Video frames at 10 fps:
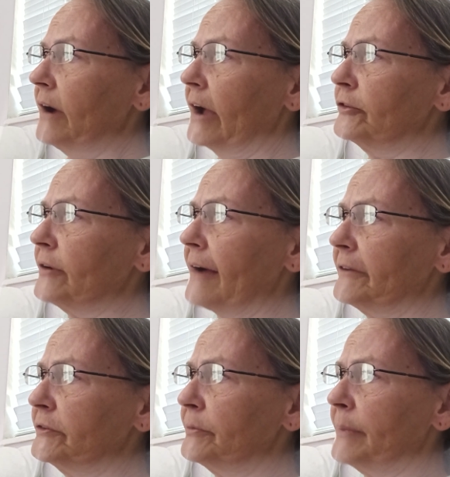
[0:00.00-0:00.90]
I
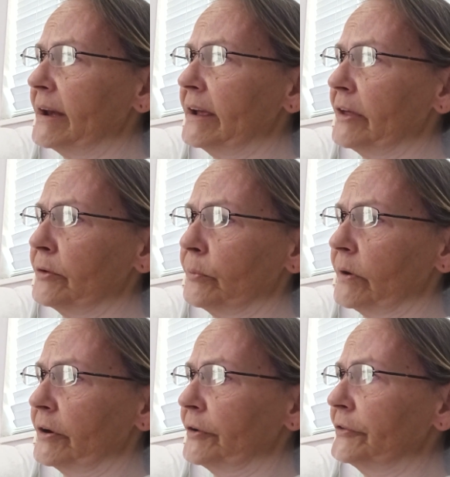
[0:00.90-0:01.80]
traveled to many other
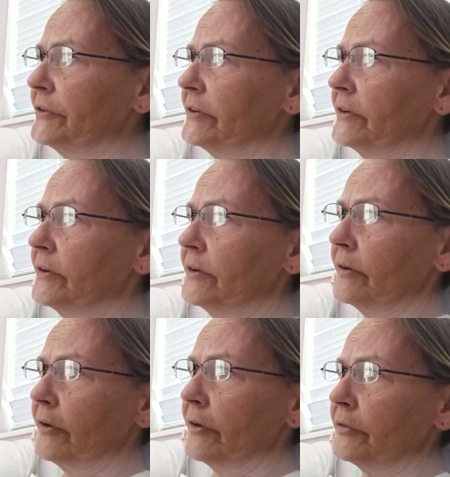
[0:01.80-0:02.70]
worlds,
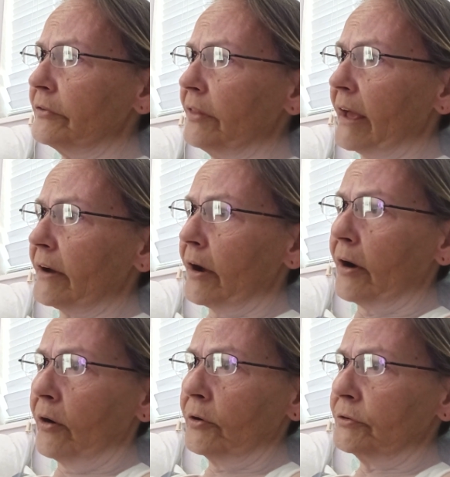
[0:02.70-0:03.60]
earths like our
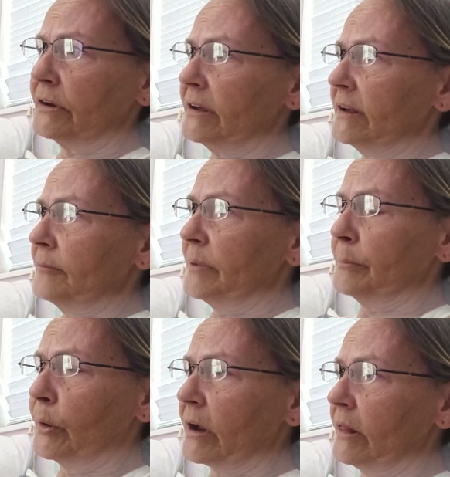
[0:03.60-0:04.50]
own,
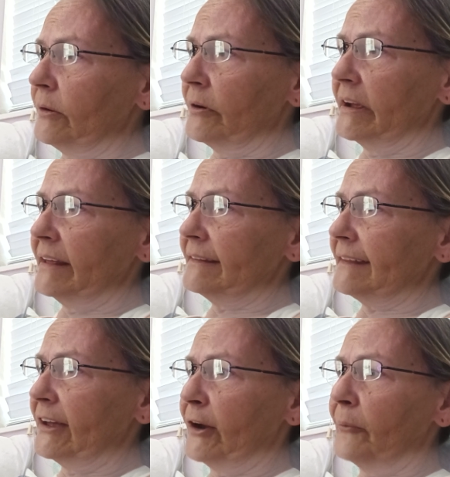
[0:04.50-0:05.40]
but more glorious
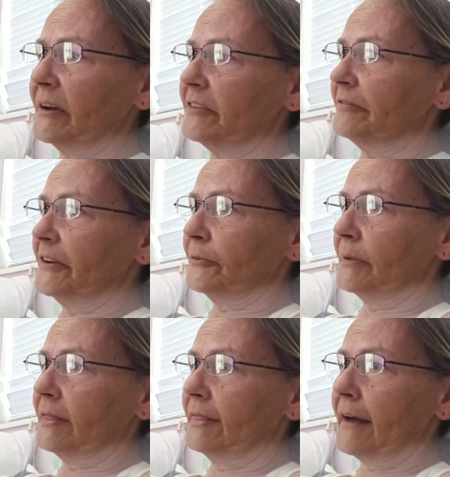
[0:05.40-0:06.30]
and always filled
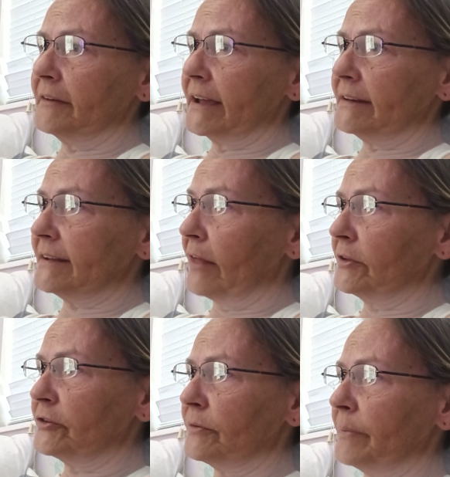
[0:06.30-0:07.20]
with loving,
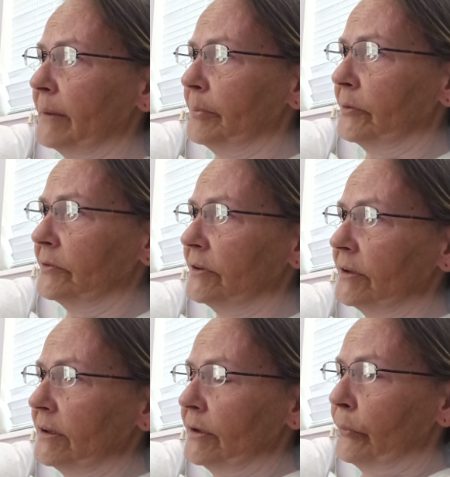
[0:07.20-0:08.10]
intelligent people.
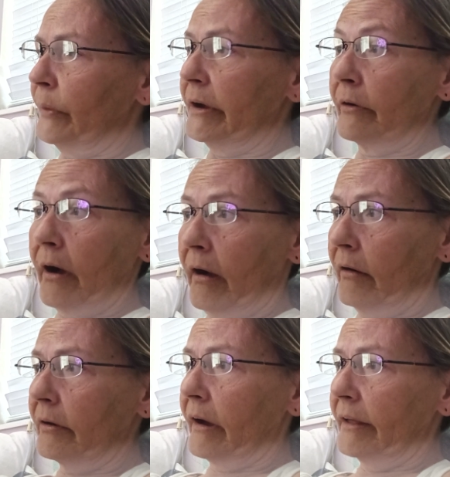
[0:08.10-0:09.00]
We are
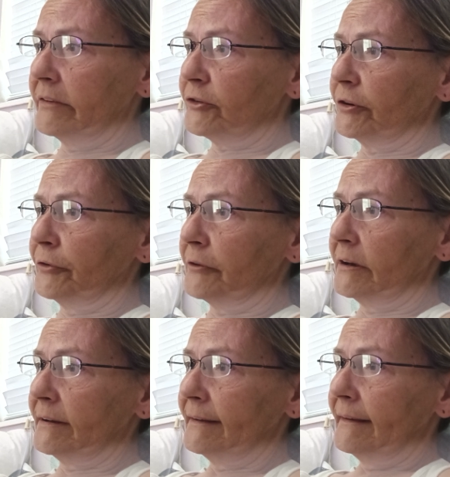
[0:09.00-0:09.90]
all God's
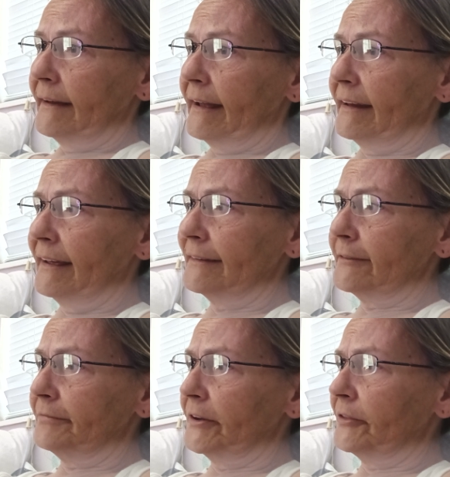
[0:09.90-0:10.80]
children, and He
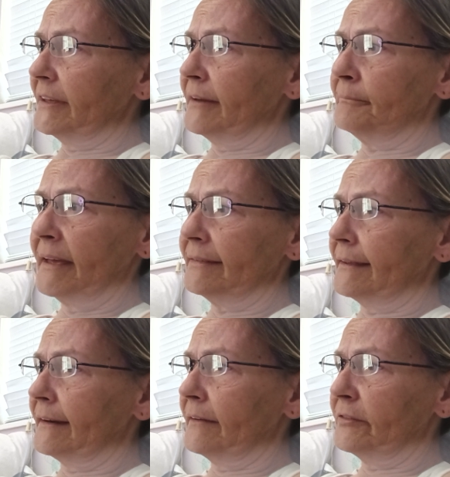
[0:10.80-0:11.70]
has filled the
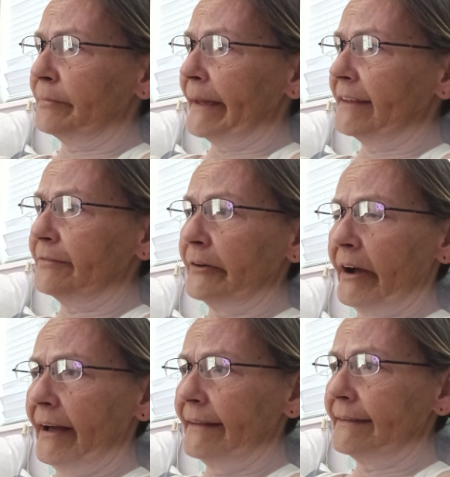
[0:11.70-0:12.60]
immensity of space
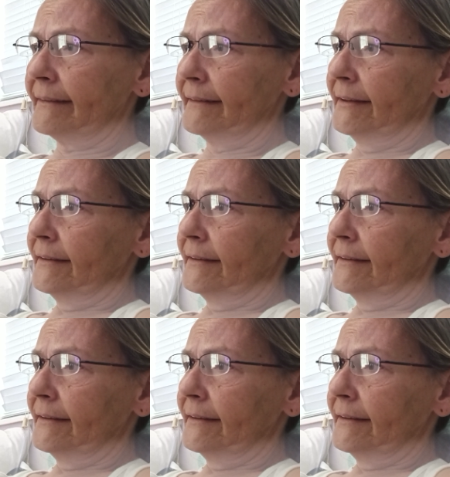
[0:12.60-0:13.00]
for us.